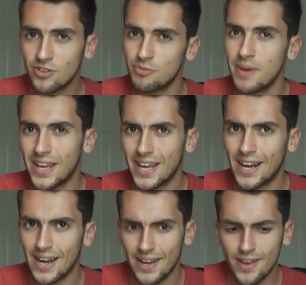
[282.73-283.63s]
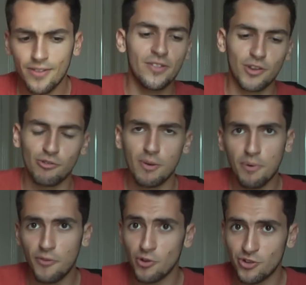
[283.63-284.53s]
just make it clear, the grip
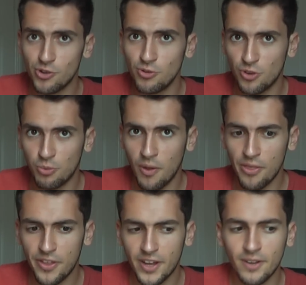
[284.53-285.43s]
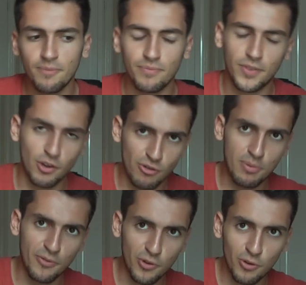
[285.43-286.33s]
of your shoes is one thing, the
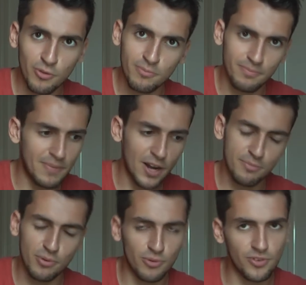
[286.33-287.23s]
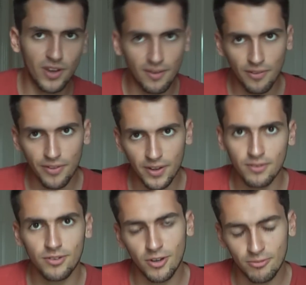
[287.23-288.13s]
grip of your match ball is another thing,
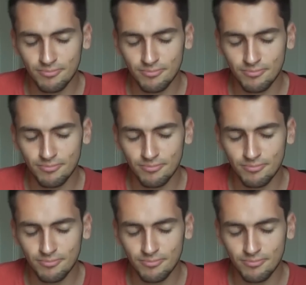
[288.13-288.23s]
so,